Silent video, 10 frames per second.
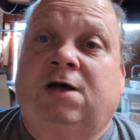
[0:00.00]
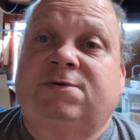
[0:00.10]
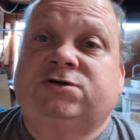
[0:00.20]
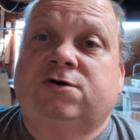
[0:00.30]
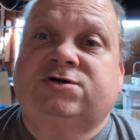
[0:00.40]
Be
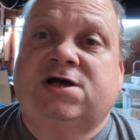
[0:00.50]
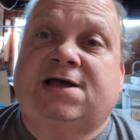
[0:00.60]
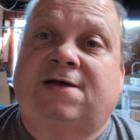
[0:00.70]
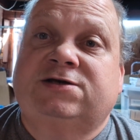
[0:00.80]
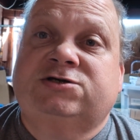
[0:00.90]
sure to check
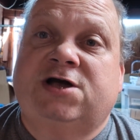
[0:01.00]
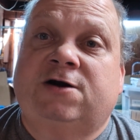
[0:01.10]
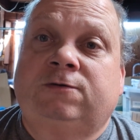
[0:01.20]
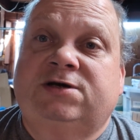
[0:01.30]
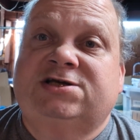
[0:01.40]
out his
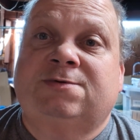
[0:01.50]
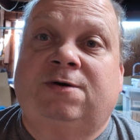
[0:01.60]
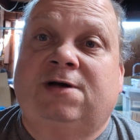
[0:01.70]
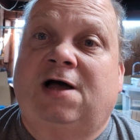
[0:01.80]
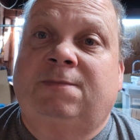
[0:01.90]
channel. He's the one
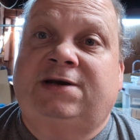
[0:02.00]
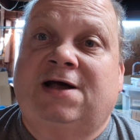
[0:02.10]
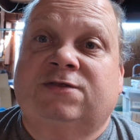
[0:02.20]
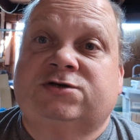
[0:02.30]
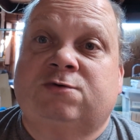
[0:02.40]
who got me
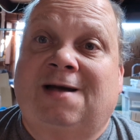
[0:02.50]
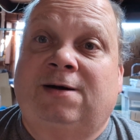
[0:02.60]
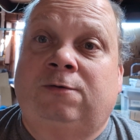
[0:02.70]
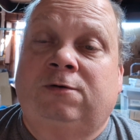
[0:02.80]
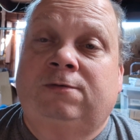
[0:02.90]
down this rabbit
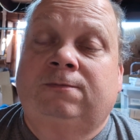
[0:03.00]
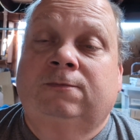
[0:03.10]
hole.